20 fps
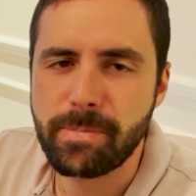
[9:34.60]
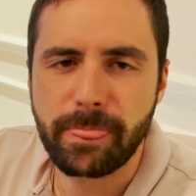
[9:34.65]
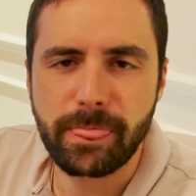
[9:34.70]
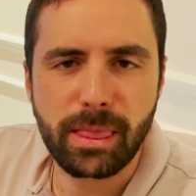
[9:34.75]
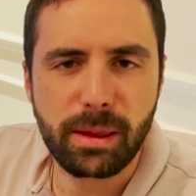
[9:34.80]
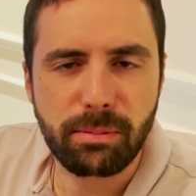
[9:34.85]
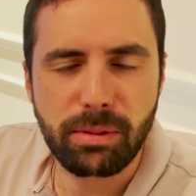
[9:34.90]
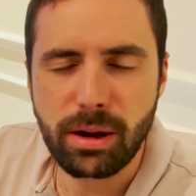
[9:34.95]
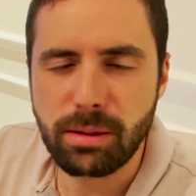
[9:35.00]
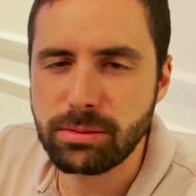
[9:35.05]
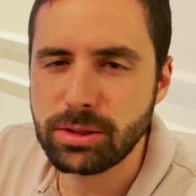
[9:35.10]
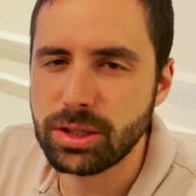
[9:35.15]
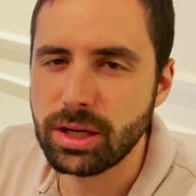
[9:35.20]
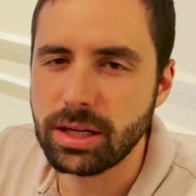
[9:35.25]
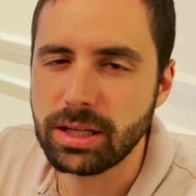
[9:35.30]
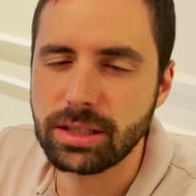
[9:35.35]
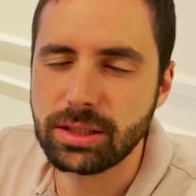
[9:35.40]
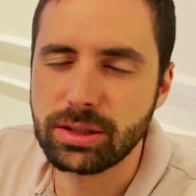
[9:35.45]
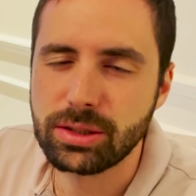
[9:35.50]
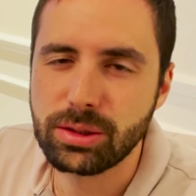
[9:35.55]
the
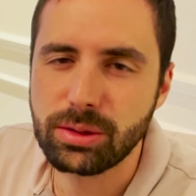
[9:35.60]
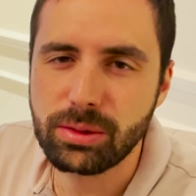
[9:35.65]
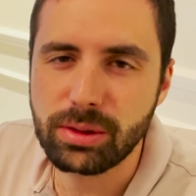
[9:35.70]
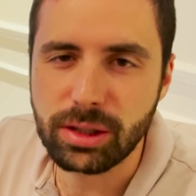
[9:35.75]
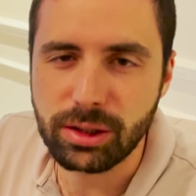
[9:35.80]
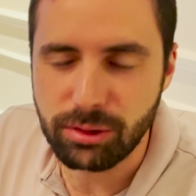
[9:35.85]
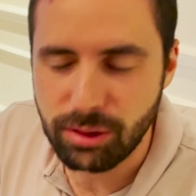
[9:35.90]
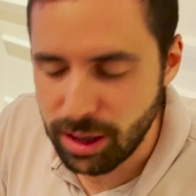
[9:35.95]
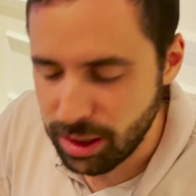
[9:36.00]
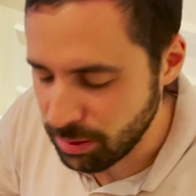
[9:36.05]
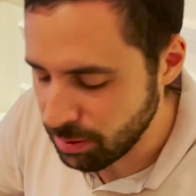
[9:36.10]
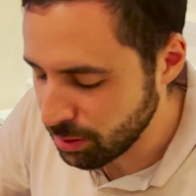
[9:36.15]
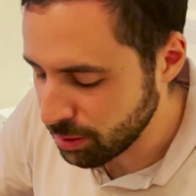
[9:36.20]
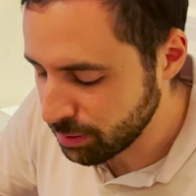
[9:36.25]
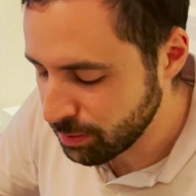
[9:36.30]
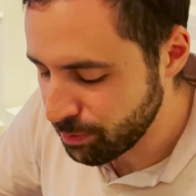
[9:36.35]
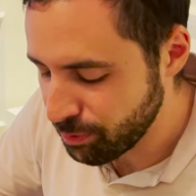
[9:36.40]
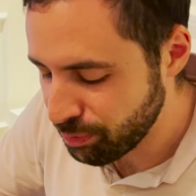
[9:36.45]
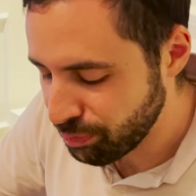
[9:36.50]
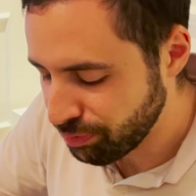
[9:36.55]
Parmesan is so
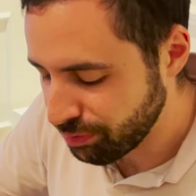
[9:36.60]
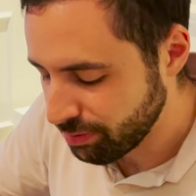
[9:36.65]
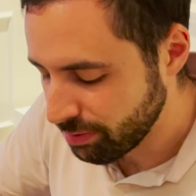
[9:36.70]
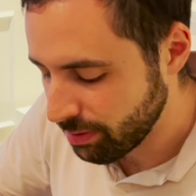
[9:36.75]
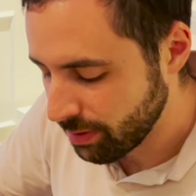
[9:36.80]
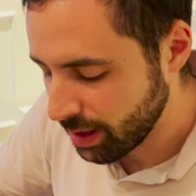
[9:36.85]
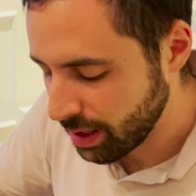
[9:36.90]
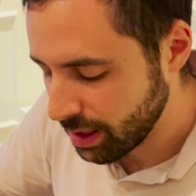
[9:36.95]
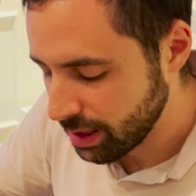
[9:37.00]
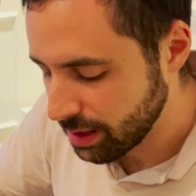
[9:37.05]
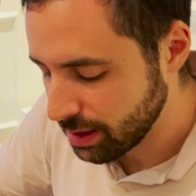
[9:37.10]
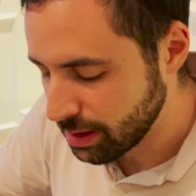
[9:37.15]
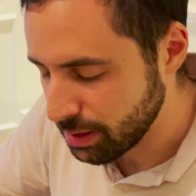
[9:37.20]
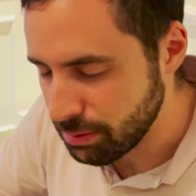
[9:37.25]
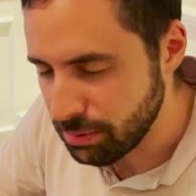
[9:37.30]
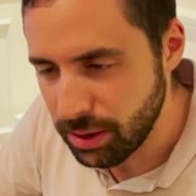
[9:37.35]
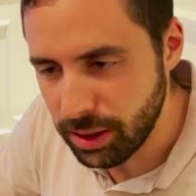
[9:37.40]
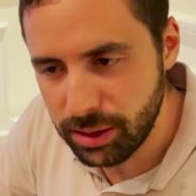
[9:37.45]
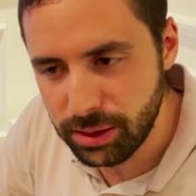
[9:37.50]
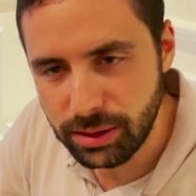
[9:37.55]
incredible.
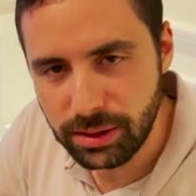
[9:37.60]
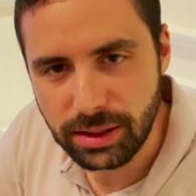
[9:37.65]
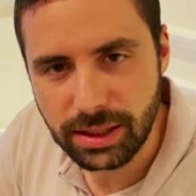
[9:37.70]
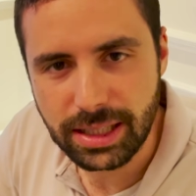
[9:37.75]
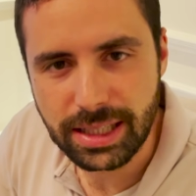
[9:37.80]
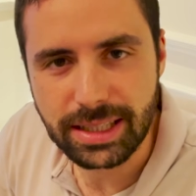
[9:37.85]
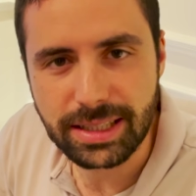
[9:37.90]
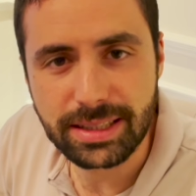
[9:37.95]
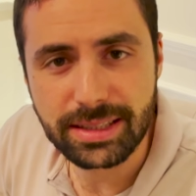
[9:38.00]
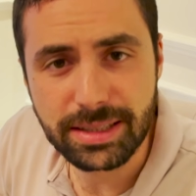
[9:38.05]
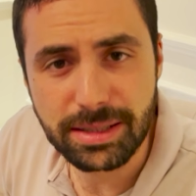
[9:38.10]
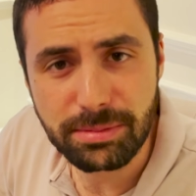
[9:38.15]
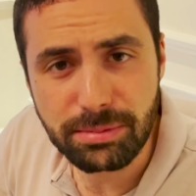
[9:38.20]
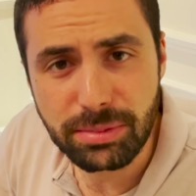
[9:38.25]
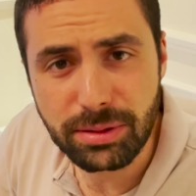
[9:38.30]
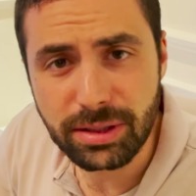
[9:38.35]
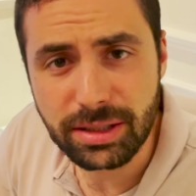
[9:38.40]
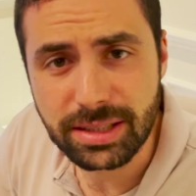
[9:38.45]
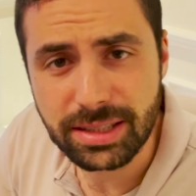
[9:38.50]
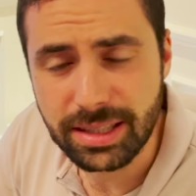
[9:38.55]
Butter, it's
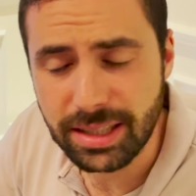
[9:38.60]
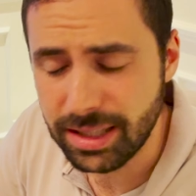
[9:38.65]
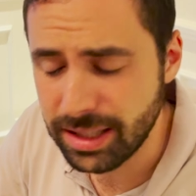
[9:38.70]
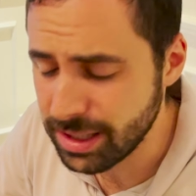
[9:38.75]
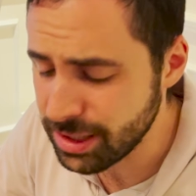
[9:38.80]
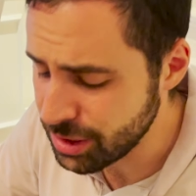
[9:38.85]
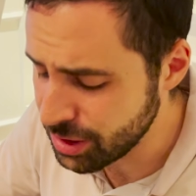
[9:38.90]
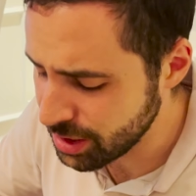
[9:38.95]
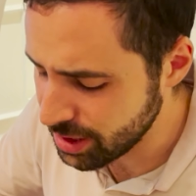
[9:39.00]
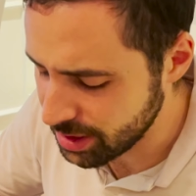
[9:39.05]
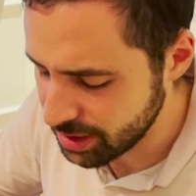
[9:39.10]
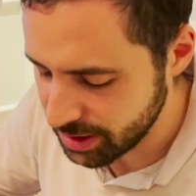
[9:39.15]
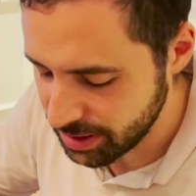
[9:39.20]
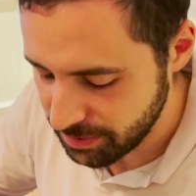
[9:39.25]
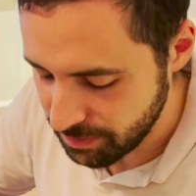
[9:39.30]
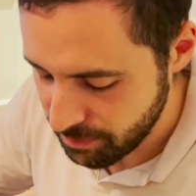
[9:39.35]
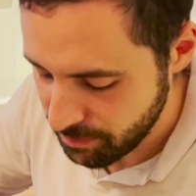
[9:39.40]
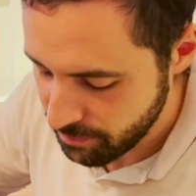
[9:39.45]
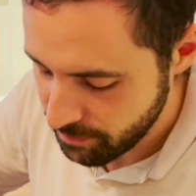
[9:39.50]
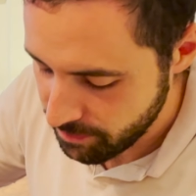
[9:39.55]
simple, it's
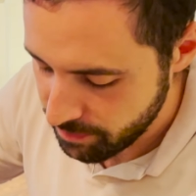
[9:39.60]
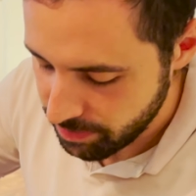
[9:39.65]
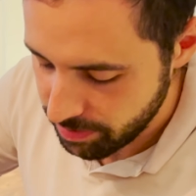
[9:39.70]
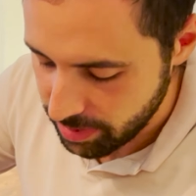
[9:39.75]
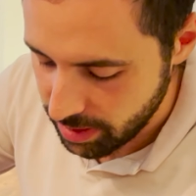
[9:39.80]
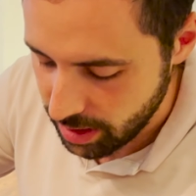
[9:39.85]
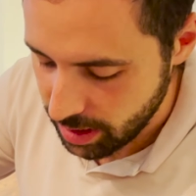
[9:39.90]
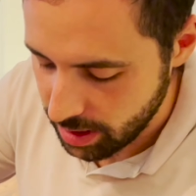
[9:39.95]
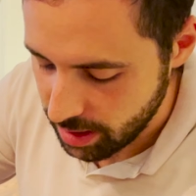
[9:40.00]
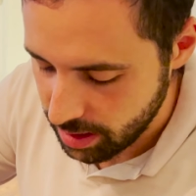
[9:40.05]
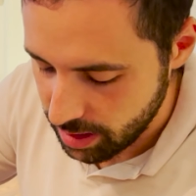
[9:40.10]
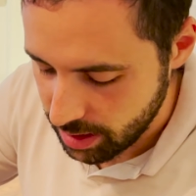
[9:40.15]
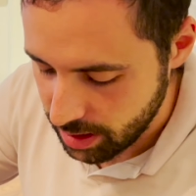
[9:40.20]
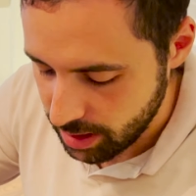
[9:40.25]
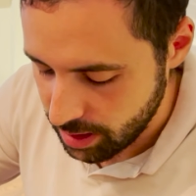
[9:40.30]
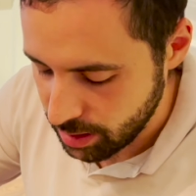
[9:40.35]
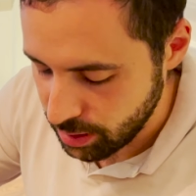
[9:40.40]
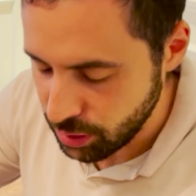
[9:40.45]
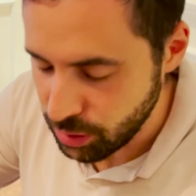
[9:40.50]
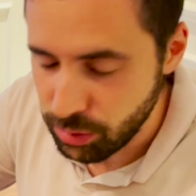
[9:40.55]
delicious.
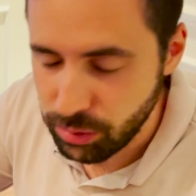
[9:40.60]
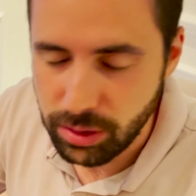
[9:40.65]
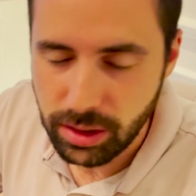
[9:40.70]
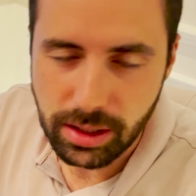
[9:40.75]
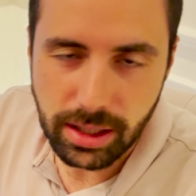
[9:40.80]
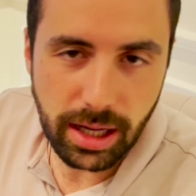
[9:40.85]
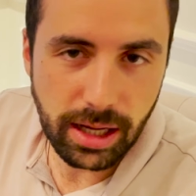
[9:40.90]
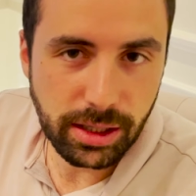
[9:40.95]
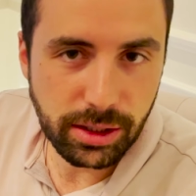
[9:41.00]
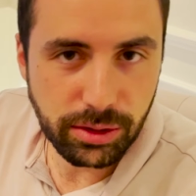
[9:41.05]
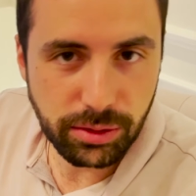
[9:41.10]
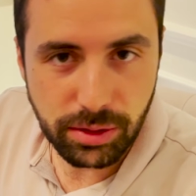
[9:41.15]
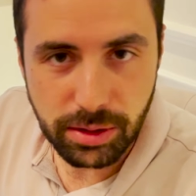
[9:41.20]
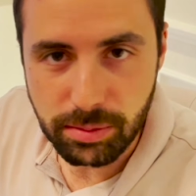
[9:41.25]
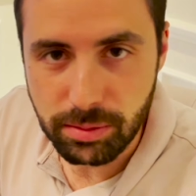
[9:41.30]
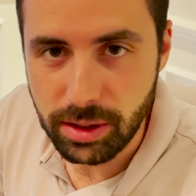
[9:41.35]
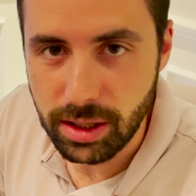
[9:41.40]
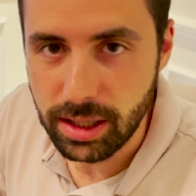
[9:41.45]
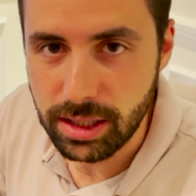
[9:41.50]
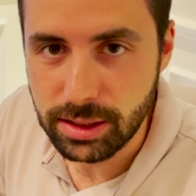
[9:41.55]
You don't need to add
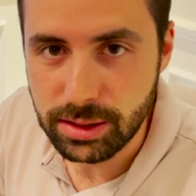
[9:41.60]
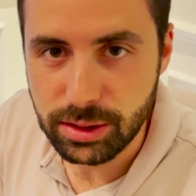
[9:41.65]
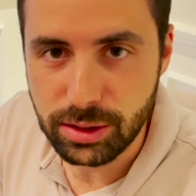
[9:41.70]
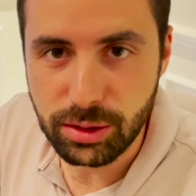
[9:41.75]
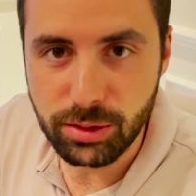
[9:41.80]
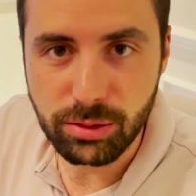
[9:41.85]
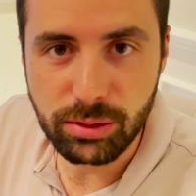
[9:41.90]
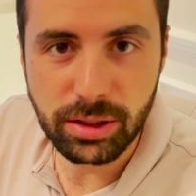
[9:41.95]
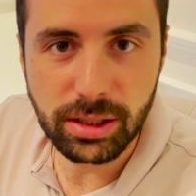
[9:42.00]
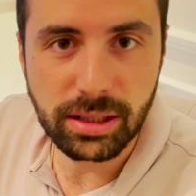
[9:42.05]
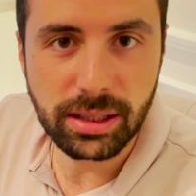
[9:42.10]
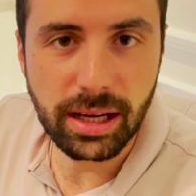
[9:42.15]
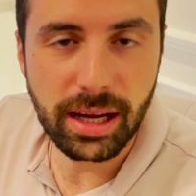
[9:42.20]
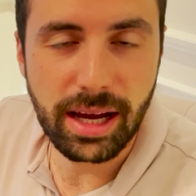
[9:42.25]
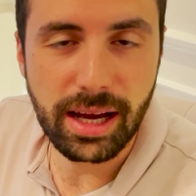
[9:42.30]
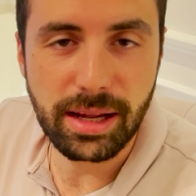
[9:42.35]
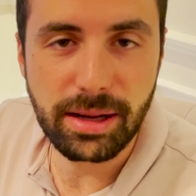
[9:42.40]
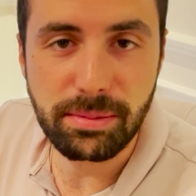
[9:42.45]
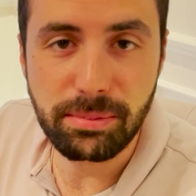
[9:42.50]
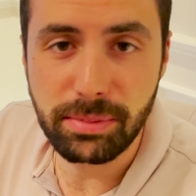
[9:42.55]
cream, guys. You don't need to
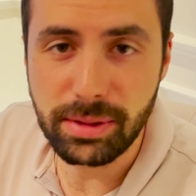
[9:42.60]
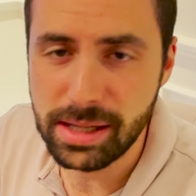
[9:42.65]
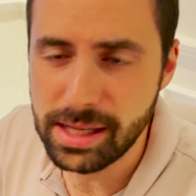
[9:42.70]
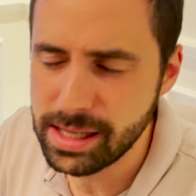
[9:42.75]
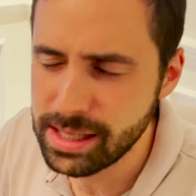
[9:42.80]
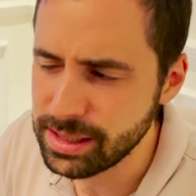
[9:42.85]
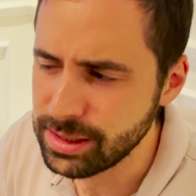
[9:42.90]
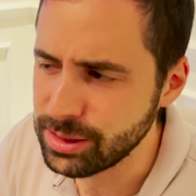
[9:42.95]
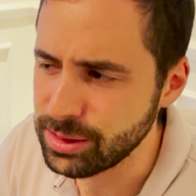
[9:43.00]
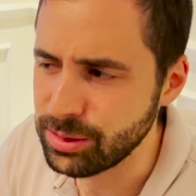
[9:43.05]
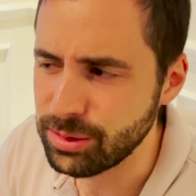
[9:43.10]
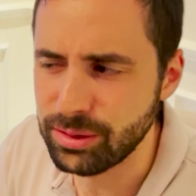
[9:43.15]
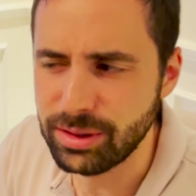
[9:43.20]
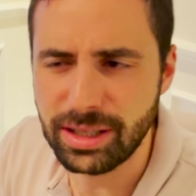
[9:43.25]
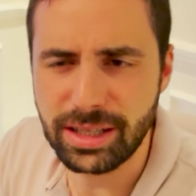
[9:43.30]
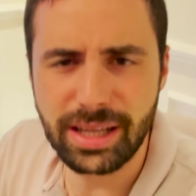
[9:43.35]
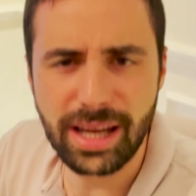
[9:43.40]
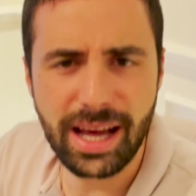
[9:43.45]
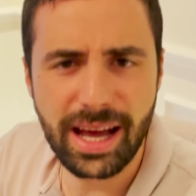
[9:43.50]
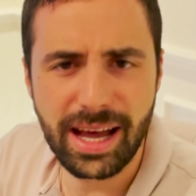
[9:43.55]
add peas.
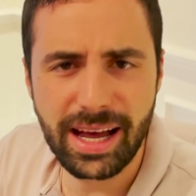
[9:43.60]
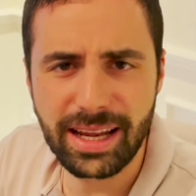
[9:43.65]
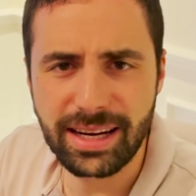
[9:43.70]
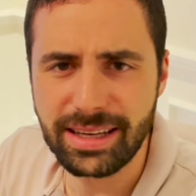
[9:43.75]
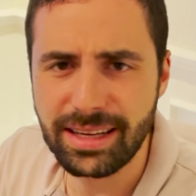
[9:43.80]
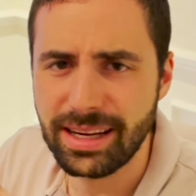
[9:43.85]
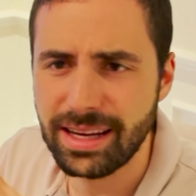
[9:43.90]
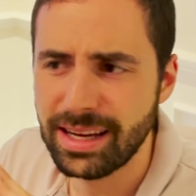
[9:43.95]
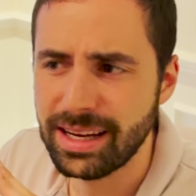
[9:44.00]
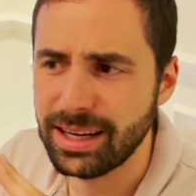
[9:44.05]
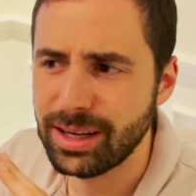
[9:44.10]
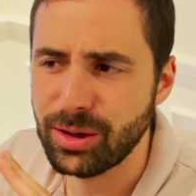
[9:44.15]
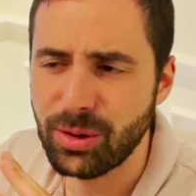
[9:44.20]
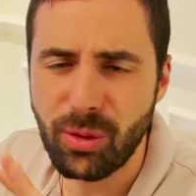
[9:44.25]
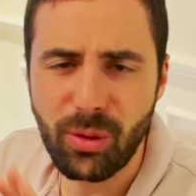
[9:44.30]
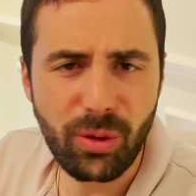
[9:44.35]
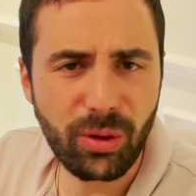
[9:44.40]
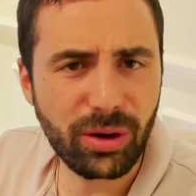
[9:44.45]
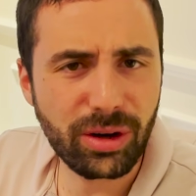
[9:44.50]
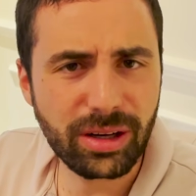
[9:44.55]
You don't need to add
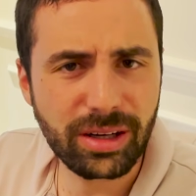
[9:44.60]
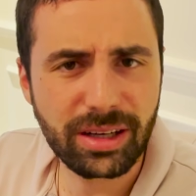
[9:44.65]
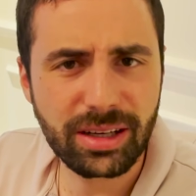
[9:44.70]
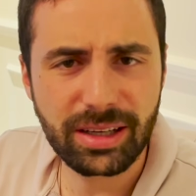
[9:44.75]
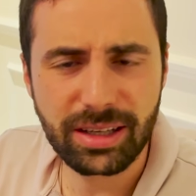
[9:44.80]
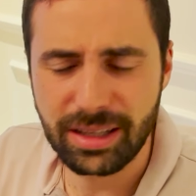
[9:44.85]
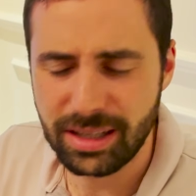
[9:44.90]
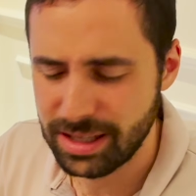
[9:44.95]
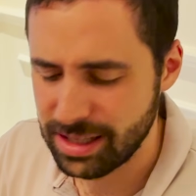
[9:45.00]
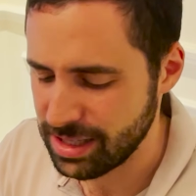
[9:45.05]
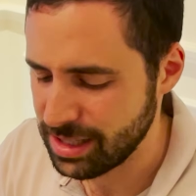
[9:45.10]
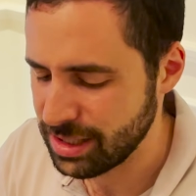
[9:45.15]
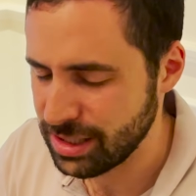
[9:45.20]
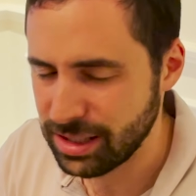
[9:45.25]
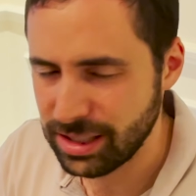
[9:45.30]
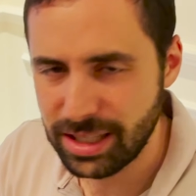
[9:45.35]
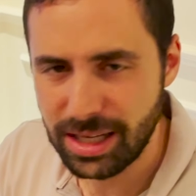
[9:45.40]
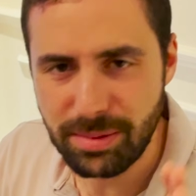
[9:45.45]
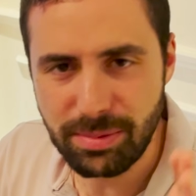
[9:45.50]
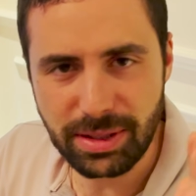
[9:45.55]
corn.
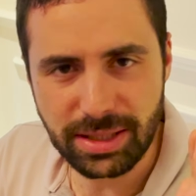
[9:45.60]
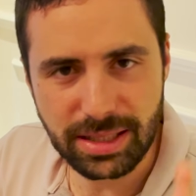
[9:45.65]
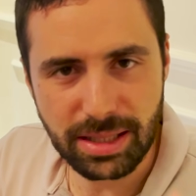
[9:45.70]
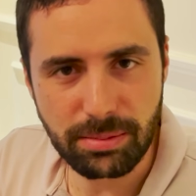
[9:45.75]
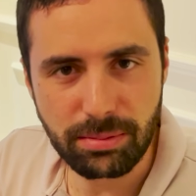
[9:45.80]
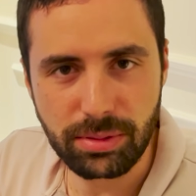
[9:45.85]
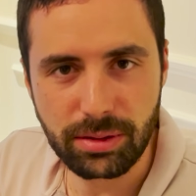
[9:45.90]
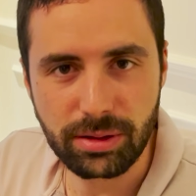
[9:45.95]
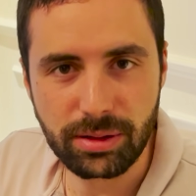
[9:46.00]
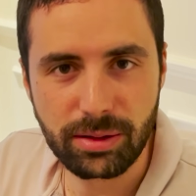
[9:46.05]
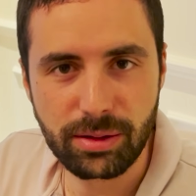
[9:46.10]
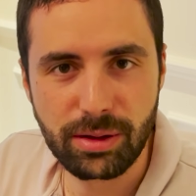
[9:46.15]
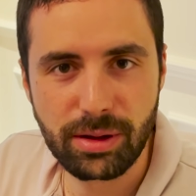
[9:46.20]
Keep it simple.